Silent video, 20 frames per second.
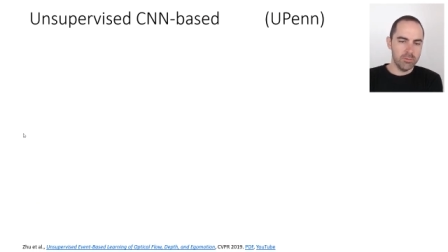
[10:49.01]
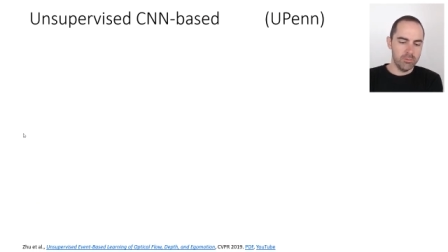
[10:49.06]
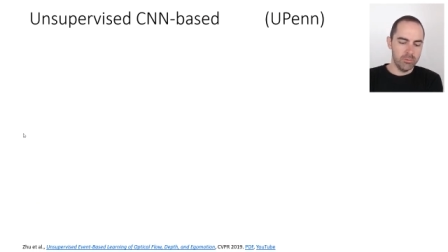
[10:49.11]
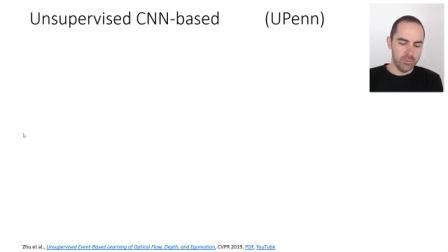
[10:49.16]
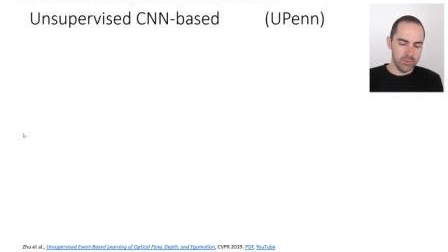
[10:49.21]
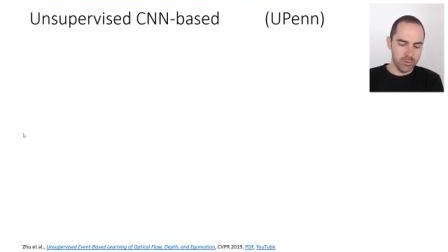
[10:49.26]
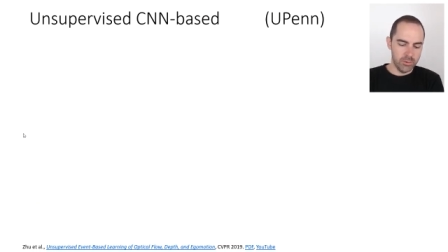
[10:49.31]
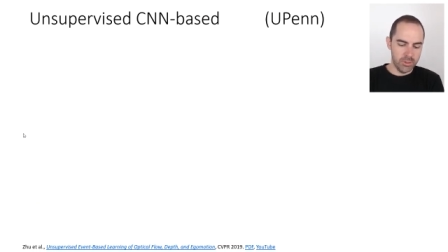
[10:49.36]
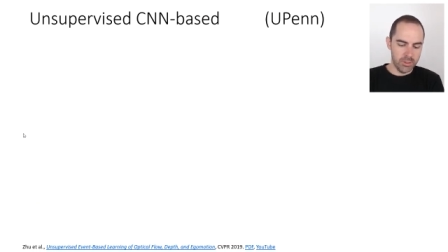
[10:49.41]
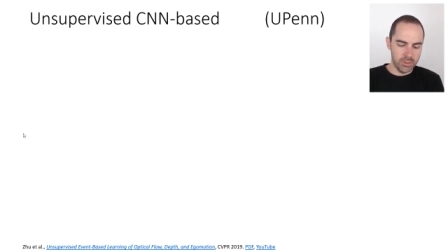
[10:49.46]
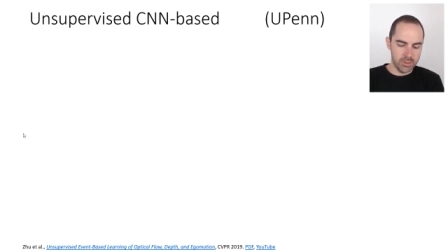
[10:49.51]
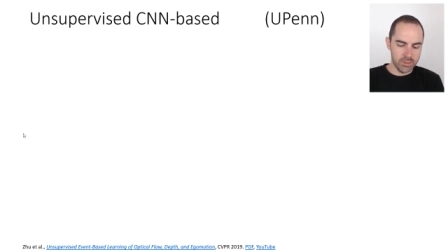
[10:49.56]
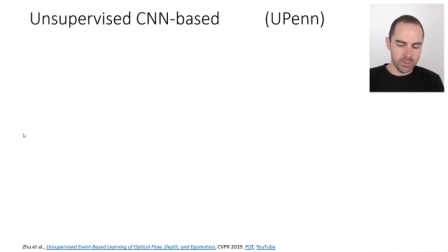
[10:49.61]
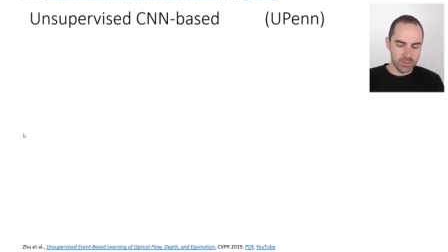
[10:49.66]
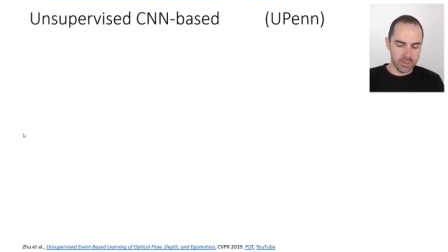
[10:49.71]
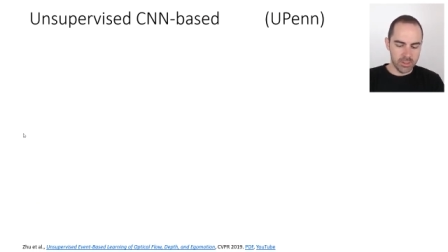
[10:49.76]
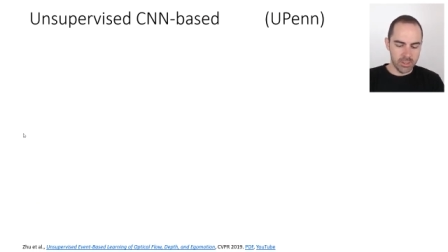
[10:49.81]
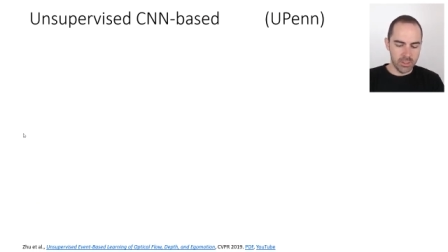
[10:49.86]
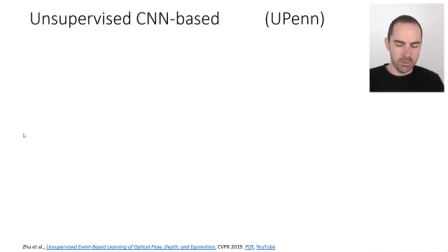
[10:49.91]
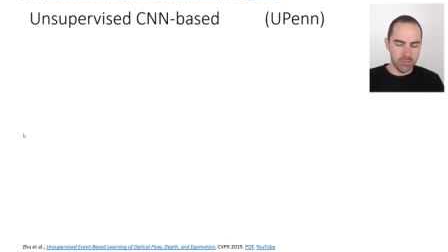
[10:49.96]
more or less
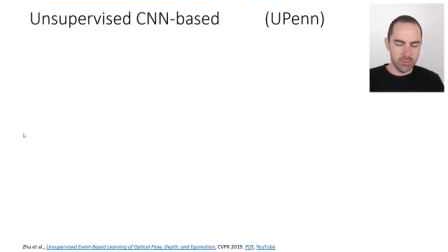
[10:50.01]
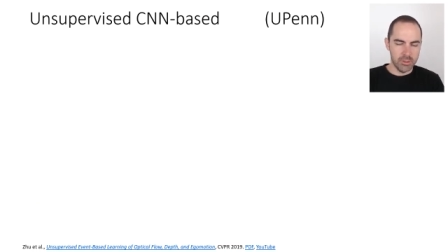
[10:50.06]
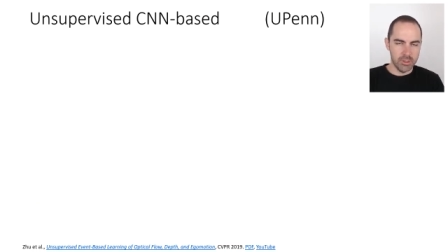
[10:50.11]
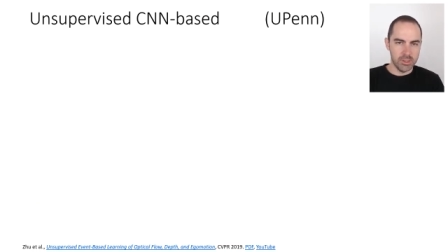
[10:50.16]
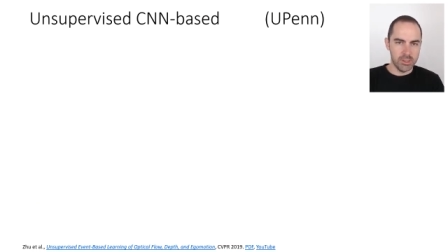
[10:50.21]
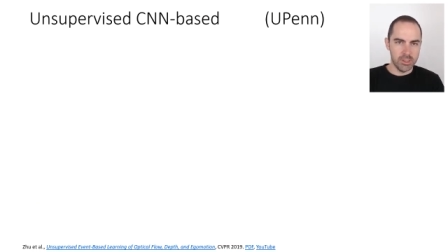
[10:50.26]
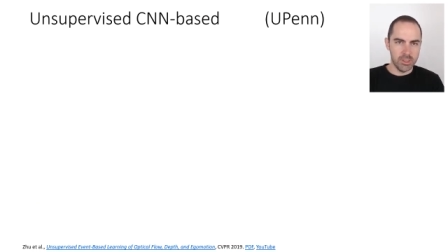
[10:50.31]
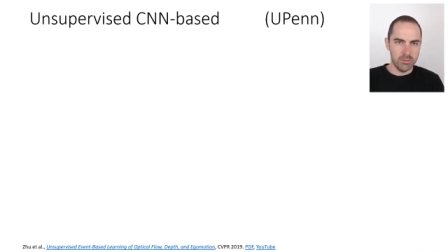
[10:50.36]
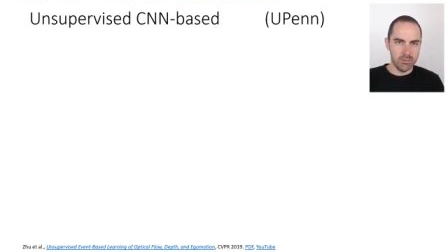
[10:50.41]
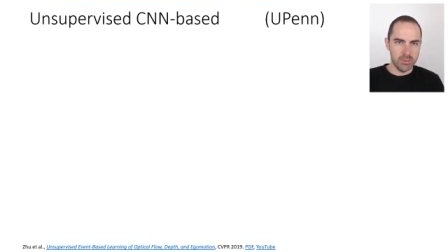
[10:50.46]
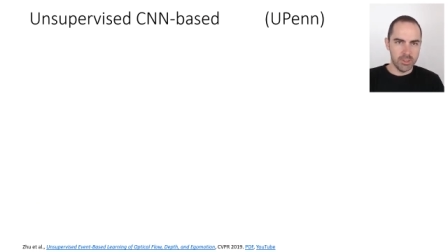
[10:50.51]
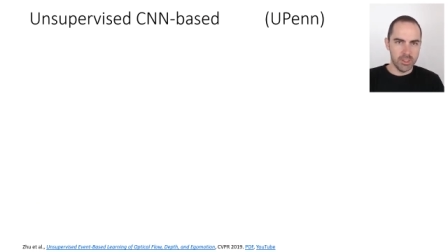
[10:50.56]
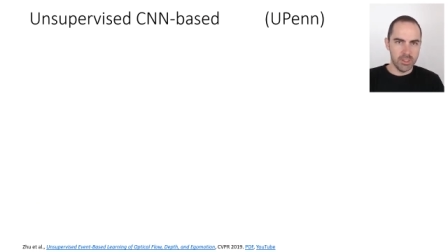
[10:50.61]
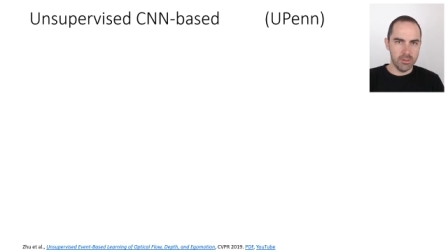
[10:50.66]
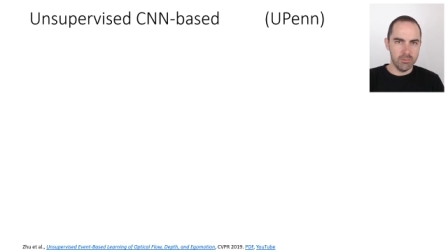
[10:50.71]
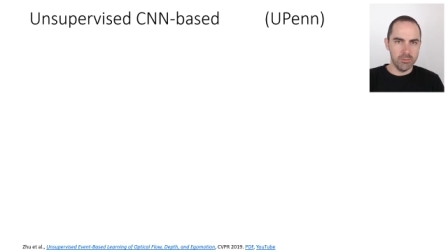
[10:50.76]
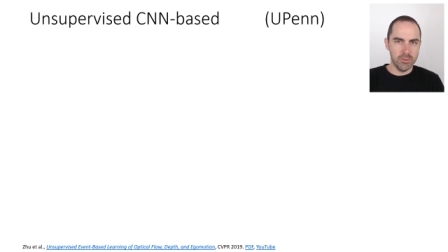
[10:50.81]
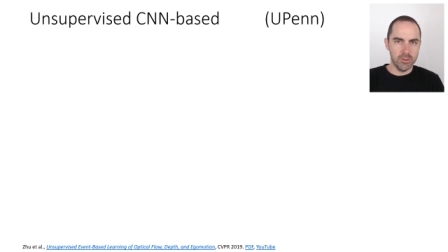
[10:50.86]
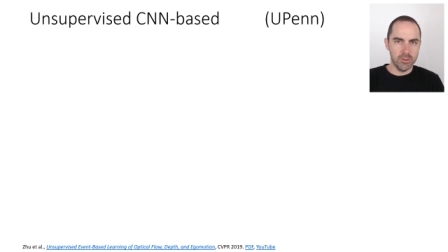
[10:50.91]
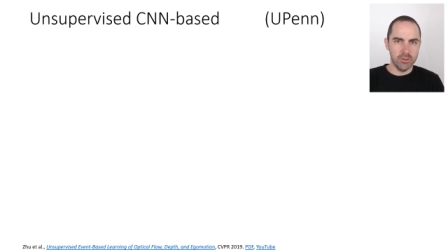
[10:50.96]
that came at the same
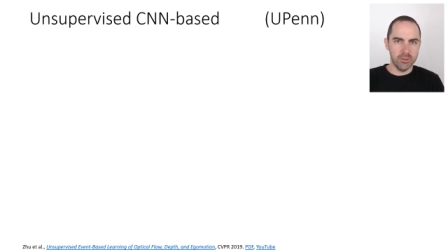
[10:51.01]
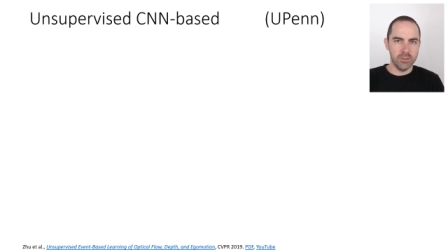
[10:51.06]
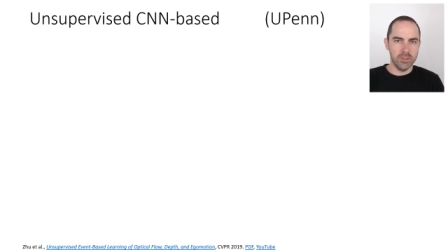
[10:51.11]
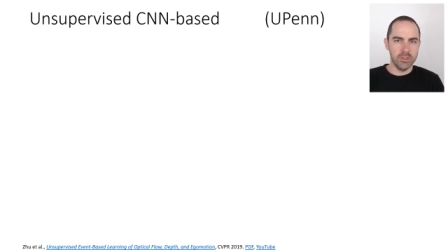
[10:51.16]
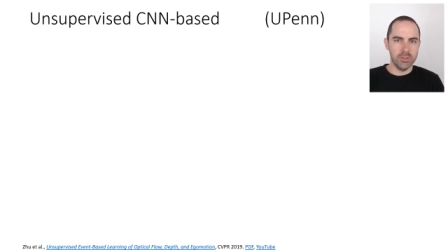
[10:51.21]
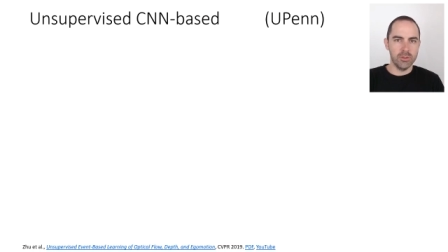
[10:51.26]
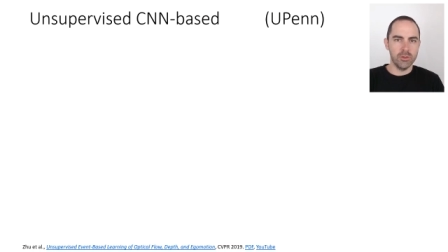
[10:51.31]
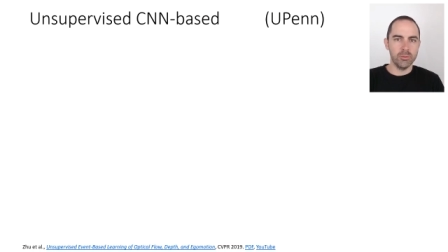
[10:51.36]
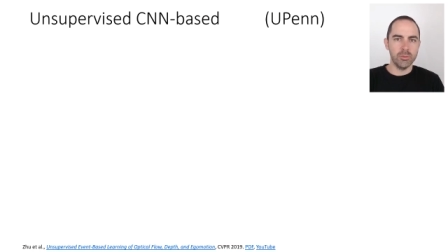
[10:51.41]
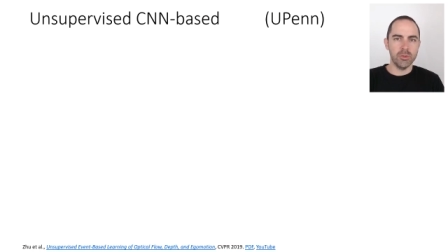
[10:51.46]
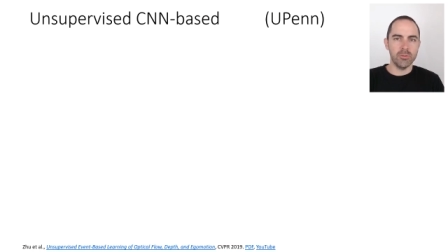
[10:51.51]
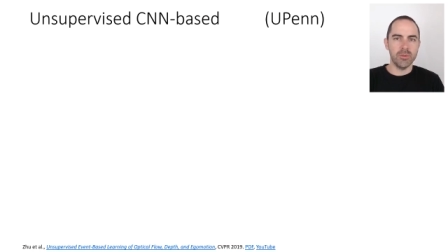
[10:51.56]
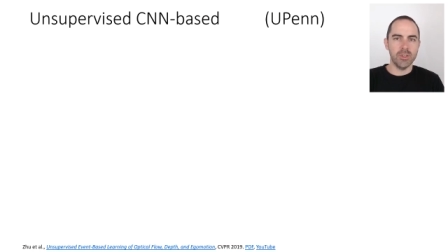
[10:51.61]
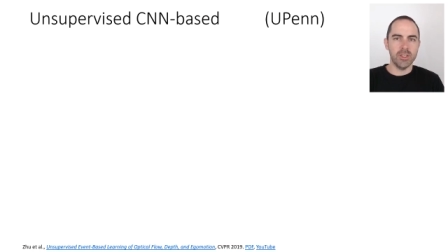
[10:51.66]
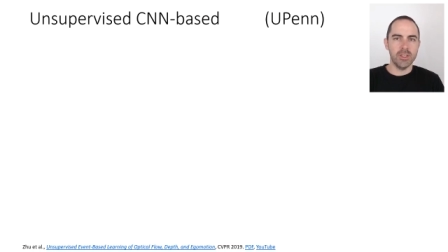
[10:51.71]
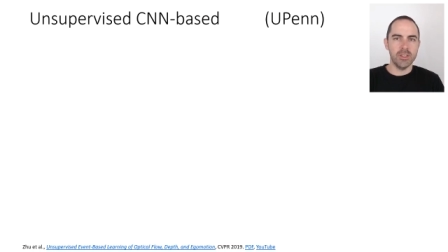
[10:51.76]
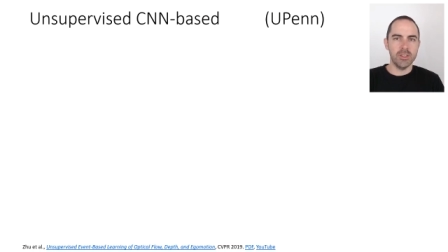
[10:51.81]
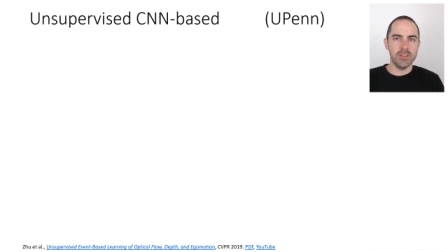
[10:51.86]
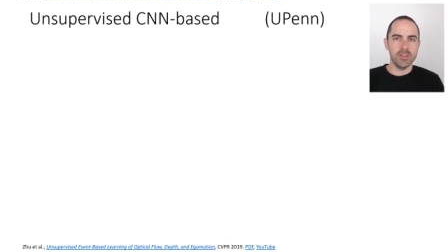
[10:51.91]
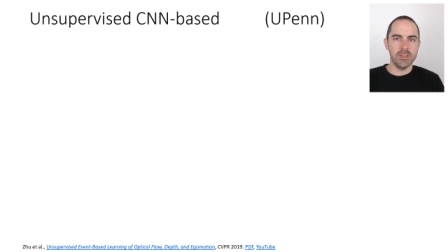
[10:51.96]
time on
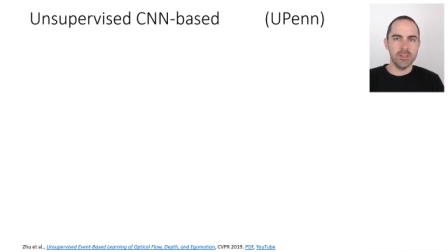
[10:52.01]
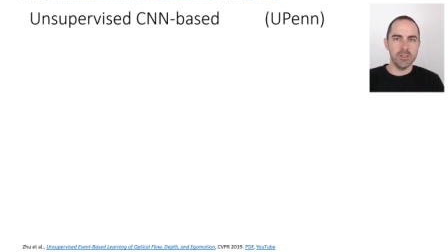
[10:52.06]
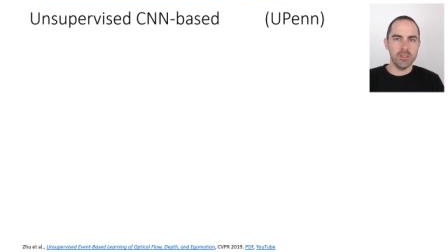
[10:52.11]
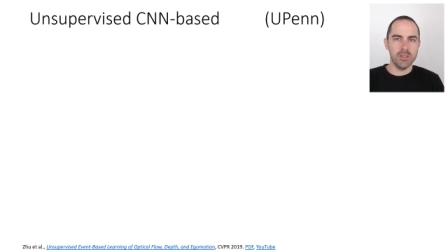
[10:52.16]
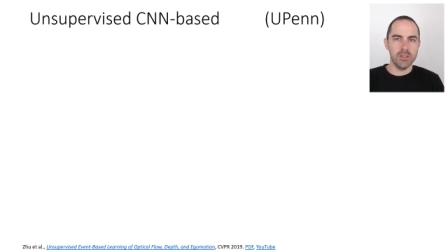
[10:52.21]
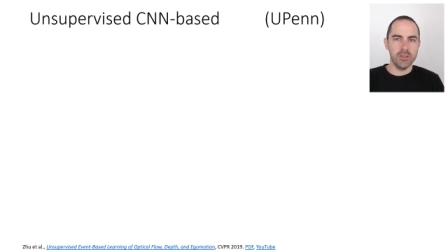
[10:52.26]
unsupervised